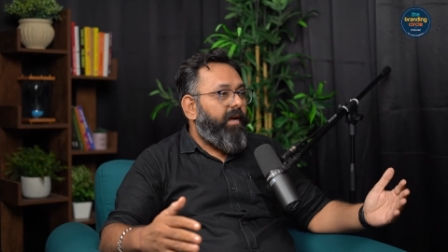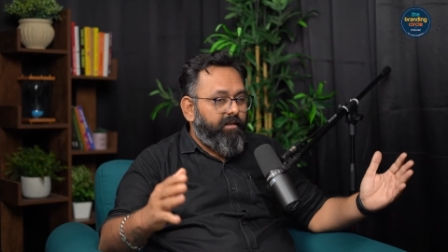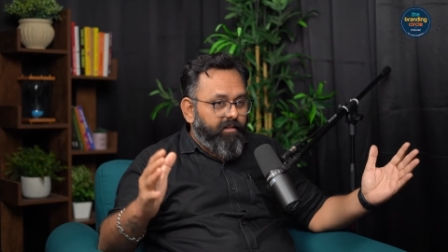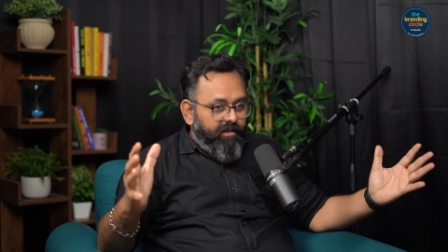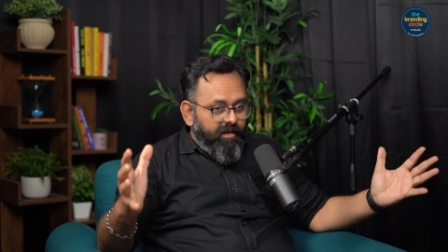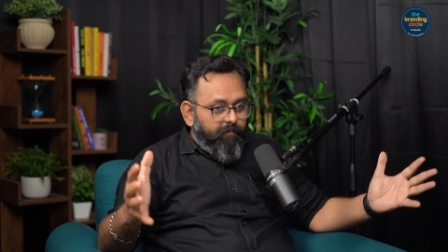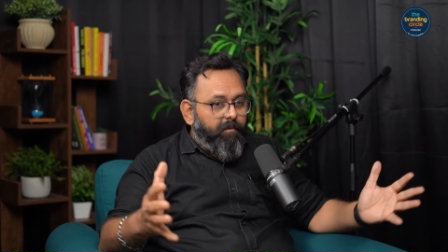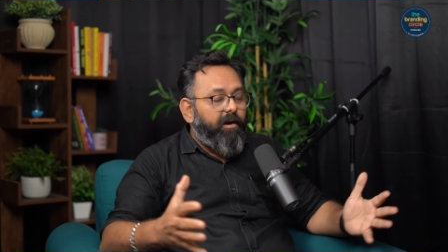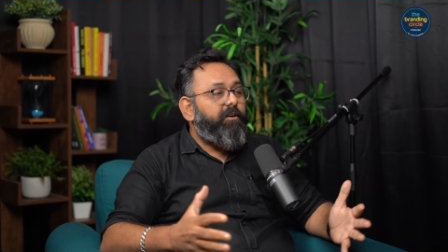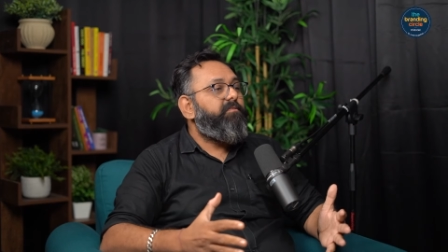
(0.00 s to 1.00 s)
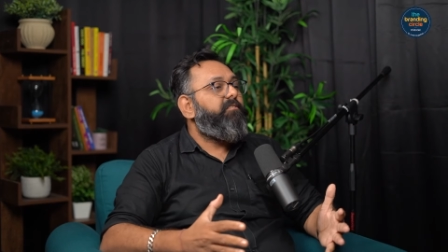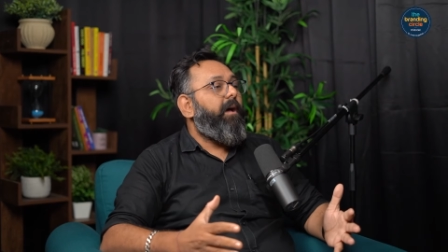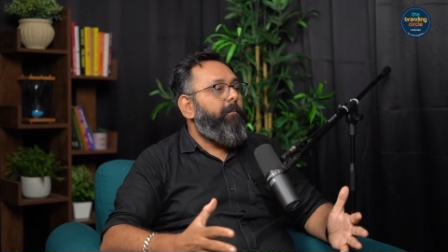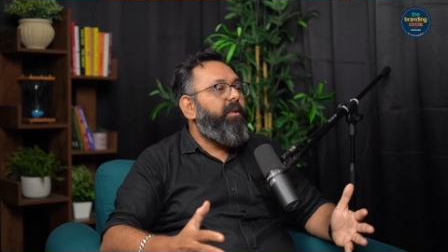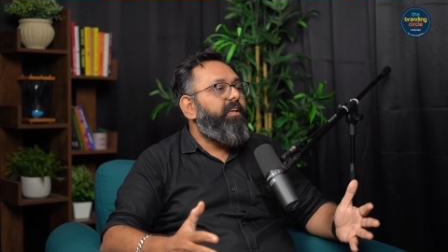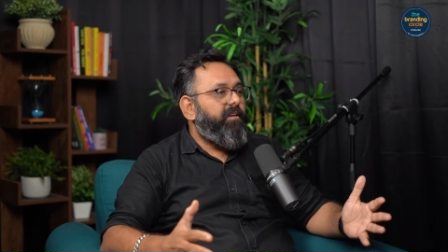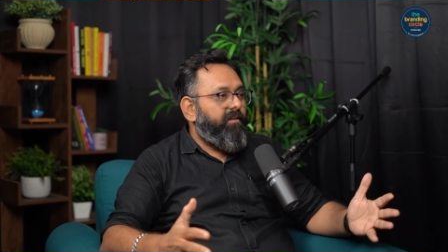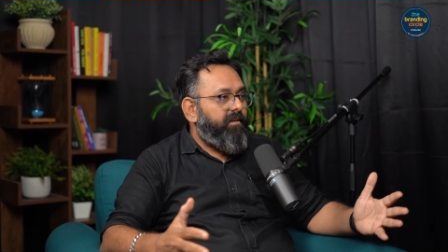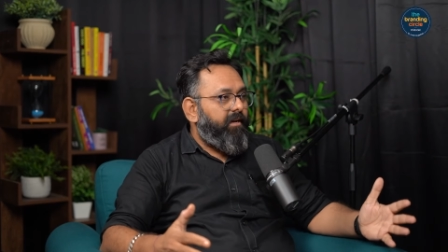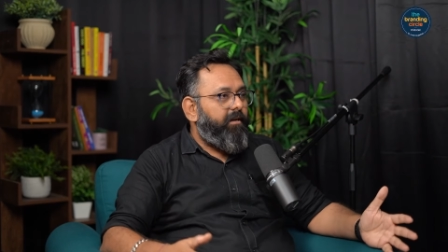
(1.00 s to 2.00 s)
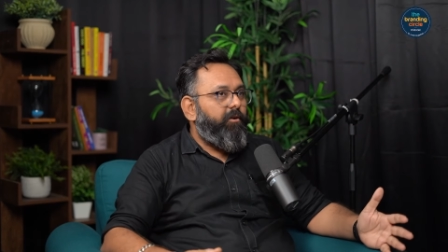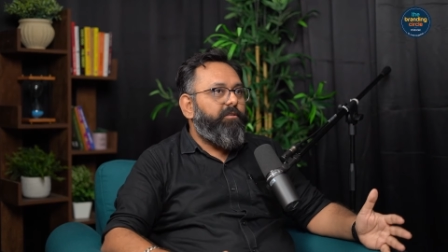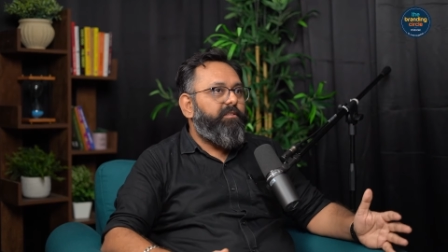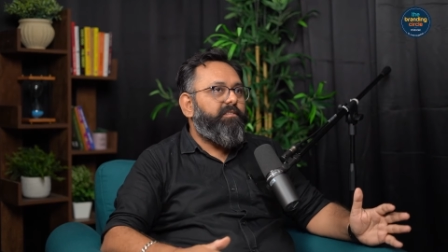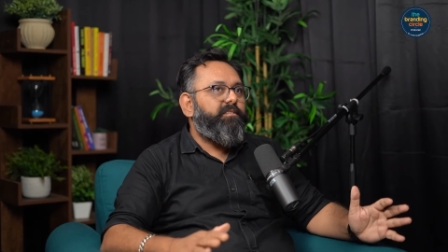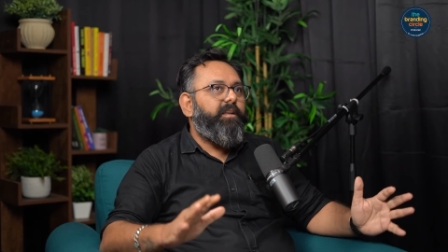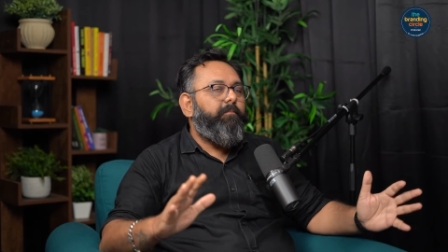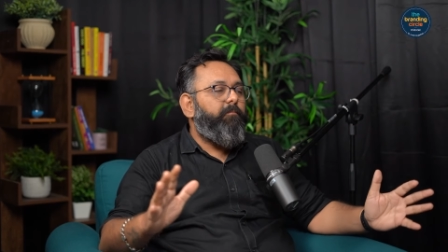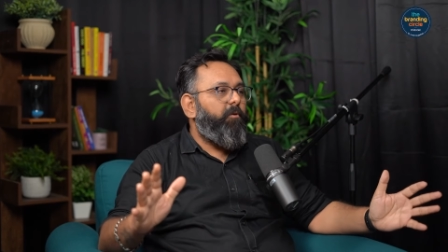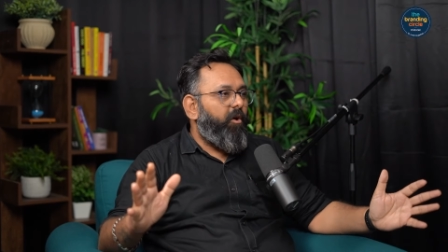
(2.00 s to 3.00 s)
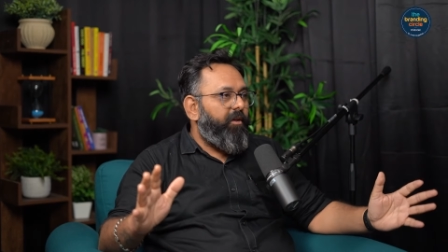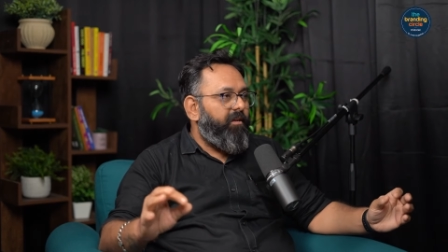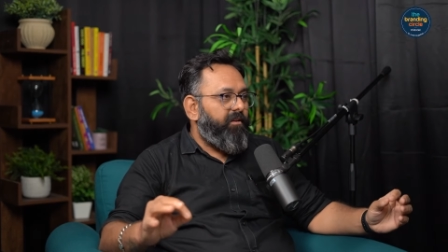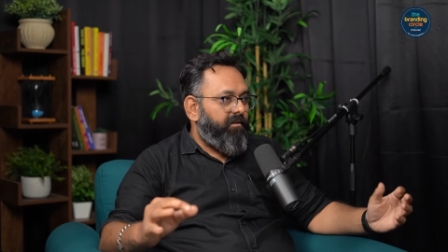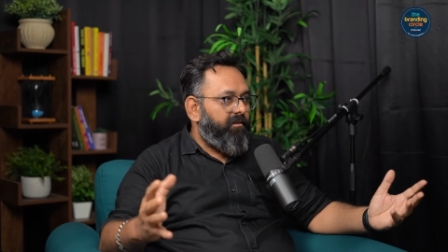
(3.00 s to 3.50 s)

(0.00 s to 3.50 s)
and they are part of the family and not just an employee.